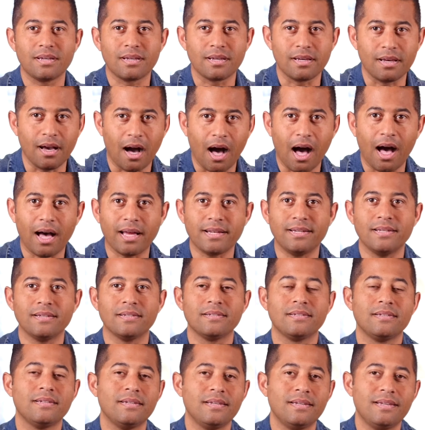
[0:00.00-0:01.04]
God.
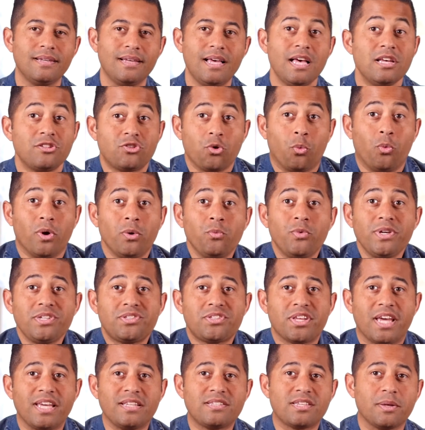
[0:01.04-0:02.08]
So when we
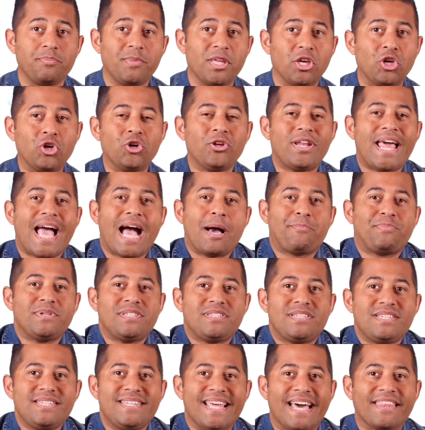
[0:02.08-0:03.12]
say something good
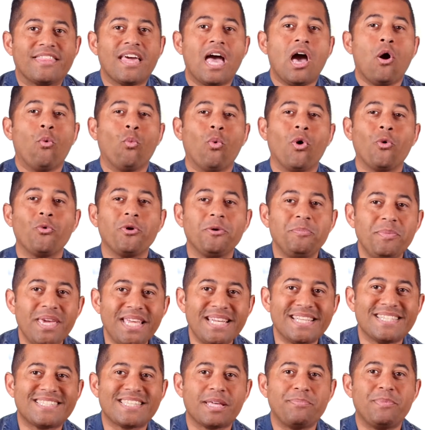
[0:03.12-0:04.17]
happens in death, what we
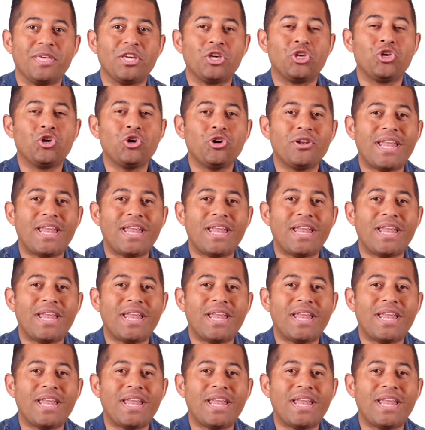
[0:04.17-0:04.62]
mean is something good